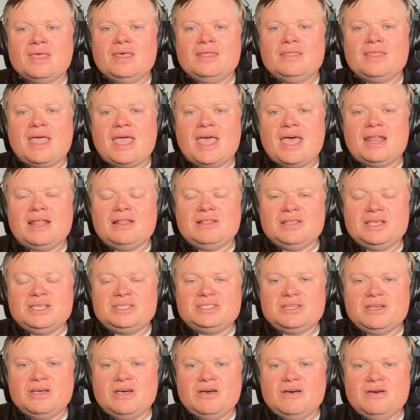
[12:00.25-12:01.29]
they had a
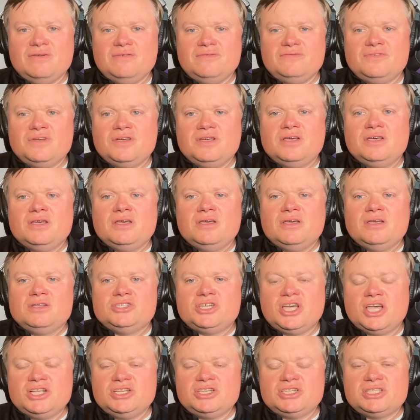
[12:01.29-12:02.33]
list of
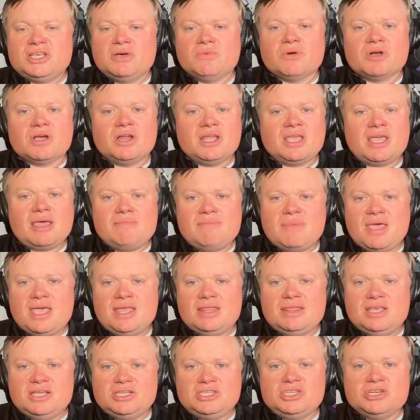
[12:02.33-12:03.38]
changes that were going to get
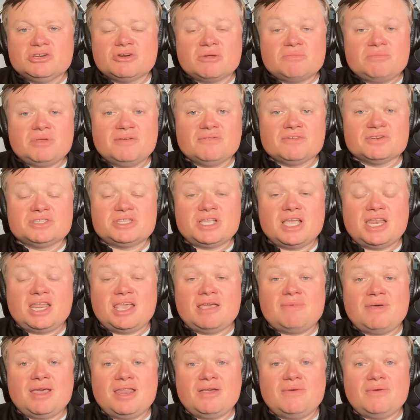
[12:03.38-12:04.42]
made this year at Beaver
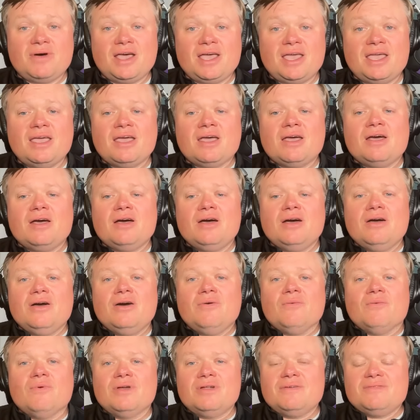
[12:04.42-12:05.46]
Stadium anyway.
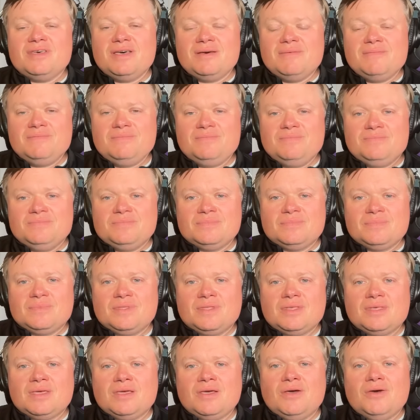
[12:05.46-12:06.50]
One of them,
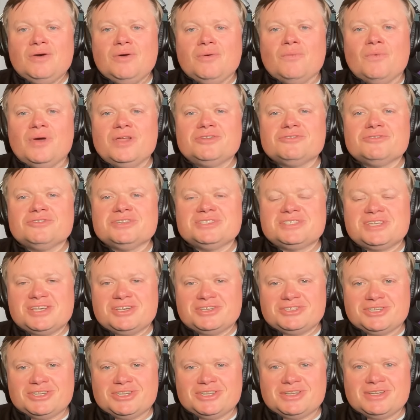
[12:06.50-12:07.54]

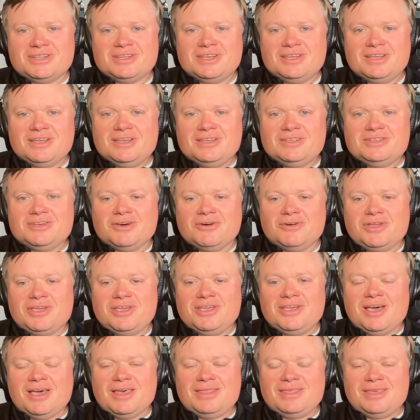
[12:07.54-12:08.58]
winterization.
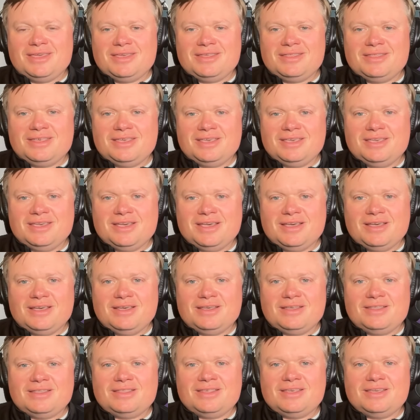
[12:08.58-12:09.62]
Tony, I think the
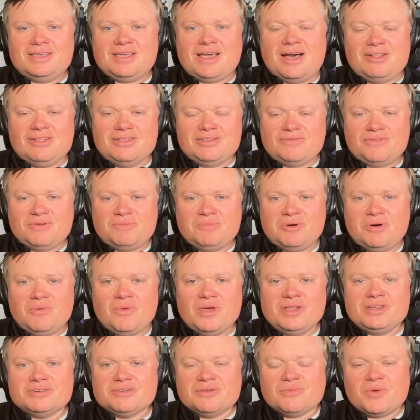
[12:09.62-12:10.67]
uh, the college football
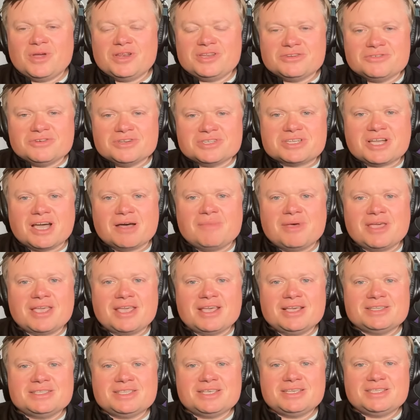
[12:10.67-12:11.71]
winter winter is
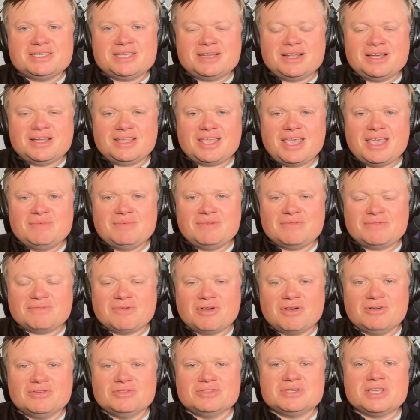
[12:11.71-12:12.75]
coming, as they said on Game of
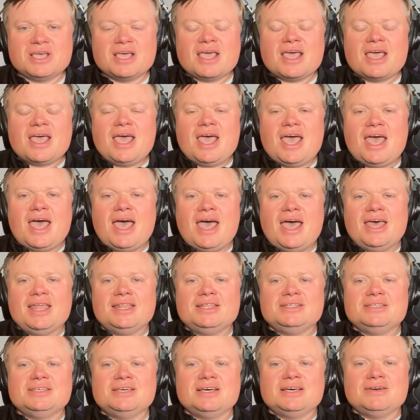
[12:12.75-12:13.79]
Thrones,
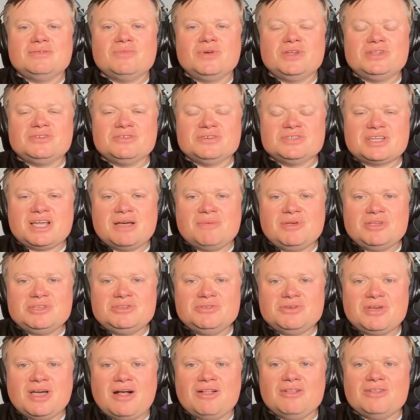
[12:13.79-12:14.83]
and uh, winter is coming
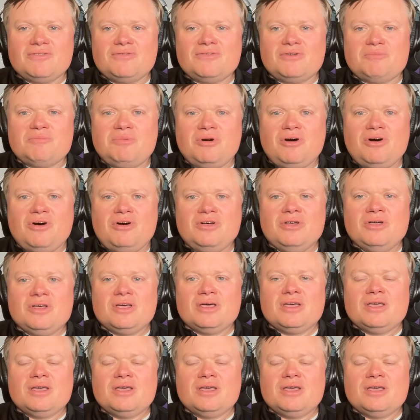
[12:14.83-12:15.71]
to college football